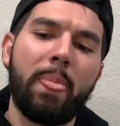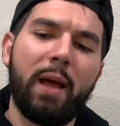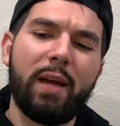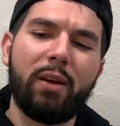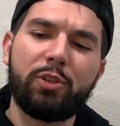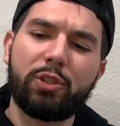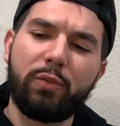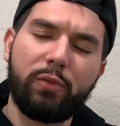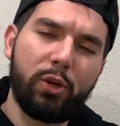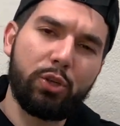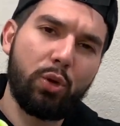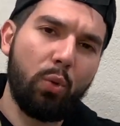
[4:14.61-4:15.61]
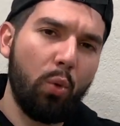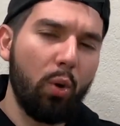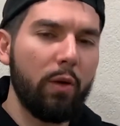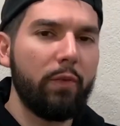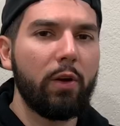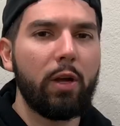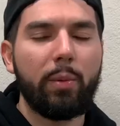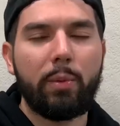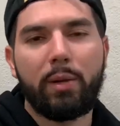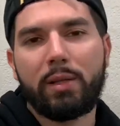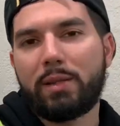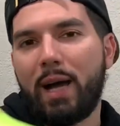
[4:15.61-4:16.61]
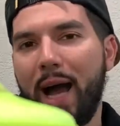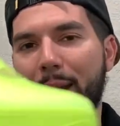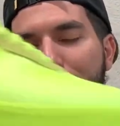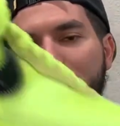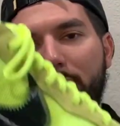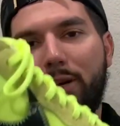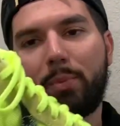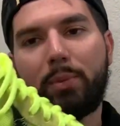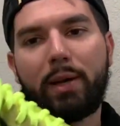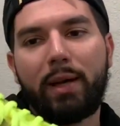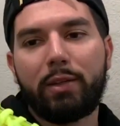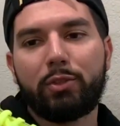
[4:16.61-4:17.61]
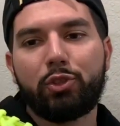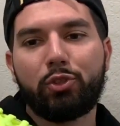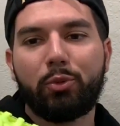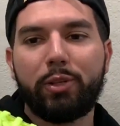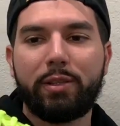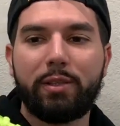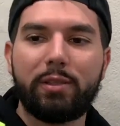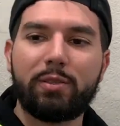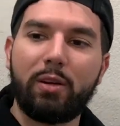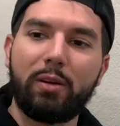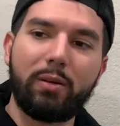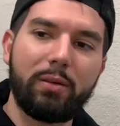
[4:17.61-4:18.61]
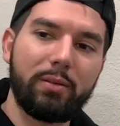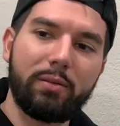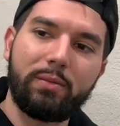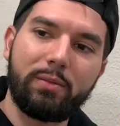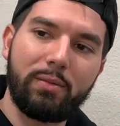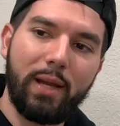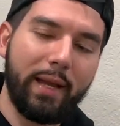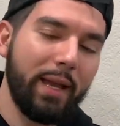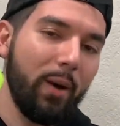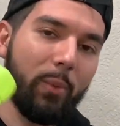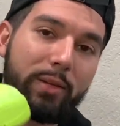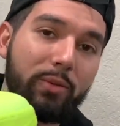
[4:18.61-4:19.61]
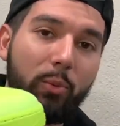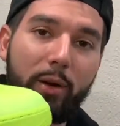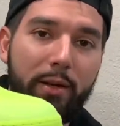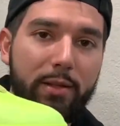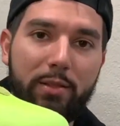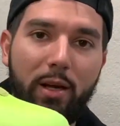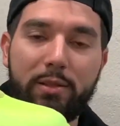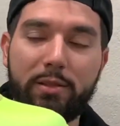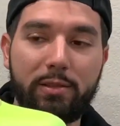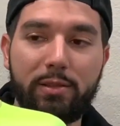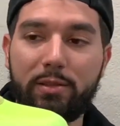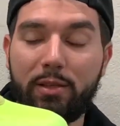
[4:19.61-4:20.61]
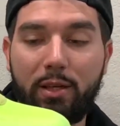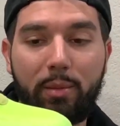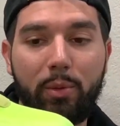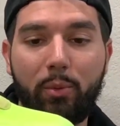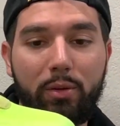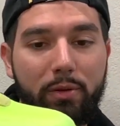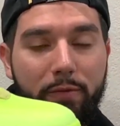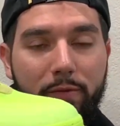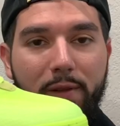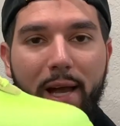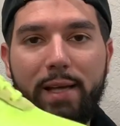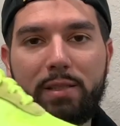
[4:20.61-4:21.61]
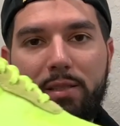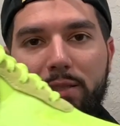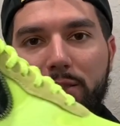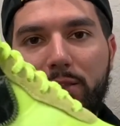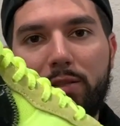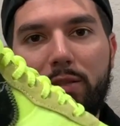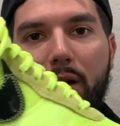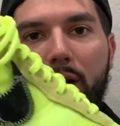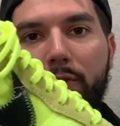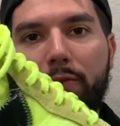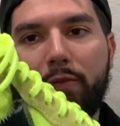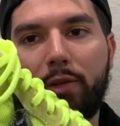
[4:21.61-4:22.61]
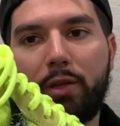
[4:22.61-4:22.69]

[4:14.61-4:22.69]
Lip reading: And also Virgil wore it for a couple months, hyped it up, and truly these are, I can't wait to wear these, honestly. These are going to be one of the flyest sneakers on